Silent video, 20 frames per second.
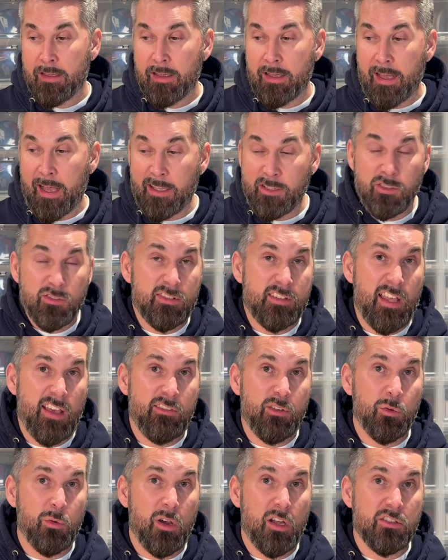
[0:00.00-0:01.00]
I used to have
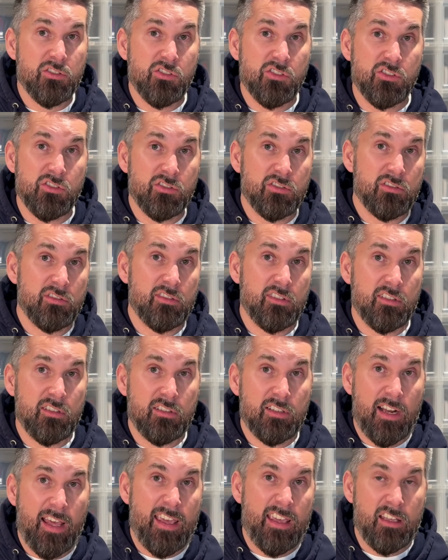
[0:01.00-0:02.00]
the watch
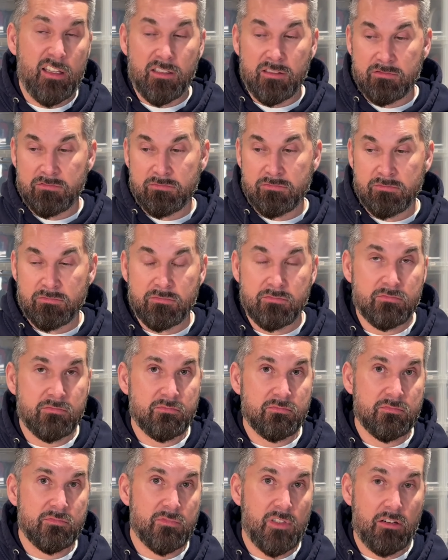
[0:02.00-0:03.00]
laying
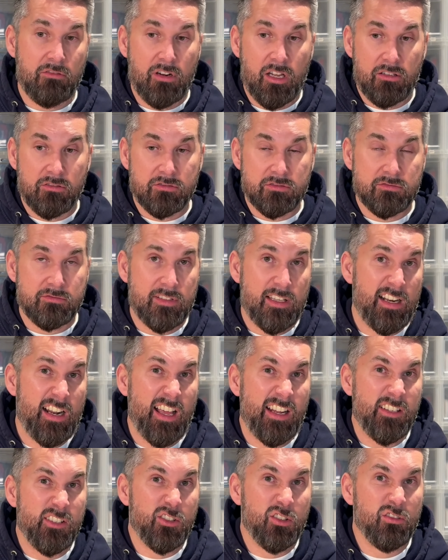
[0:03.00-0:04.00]
around, and
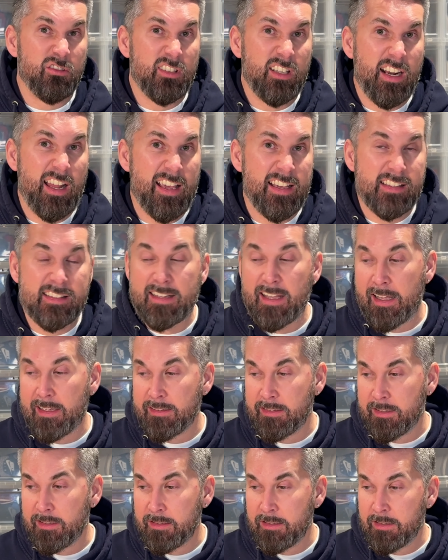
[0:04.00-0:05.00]
I don't like
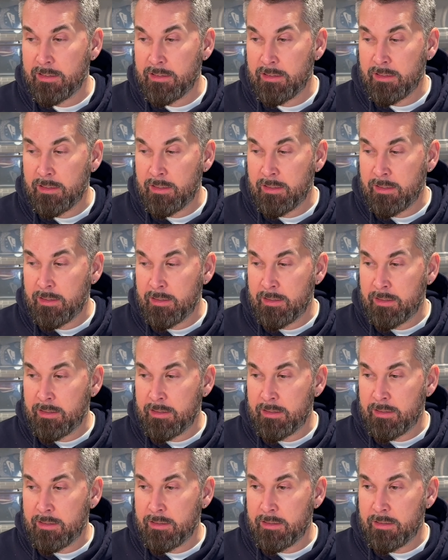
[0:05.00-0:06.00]
that.
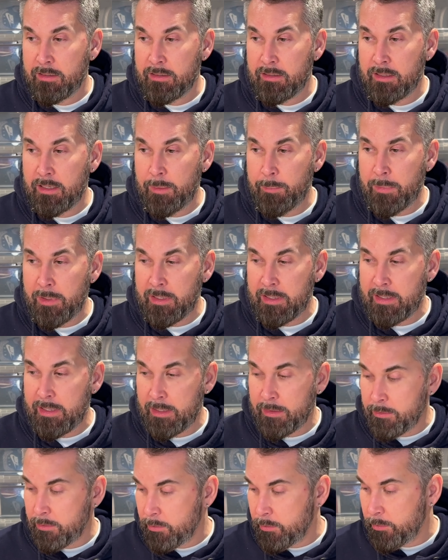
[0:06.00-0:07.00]
Let me
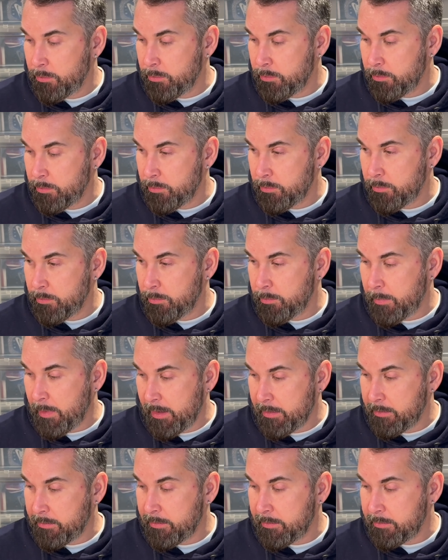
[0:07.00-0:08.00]
get
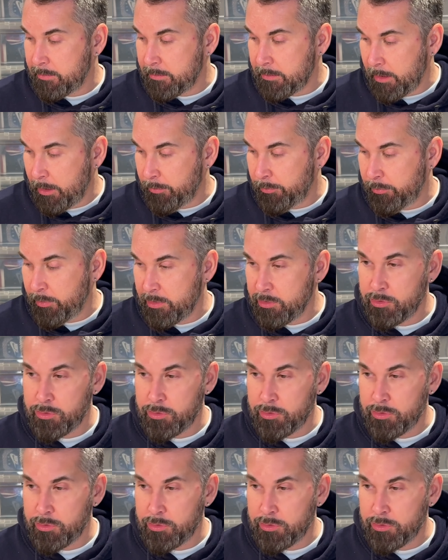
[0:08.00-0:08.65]
my stuff and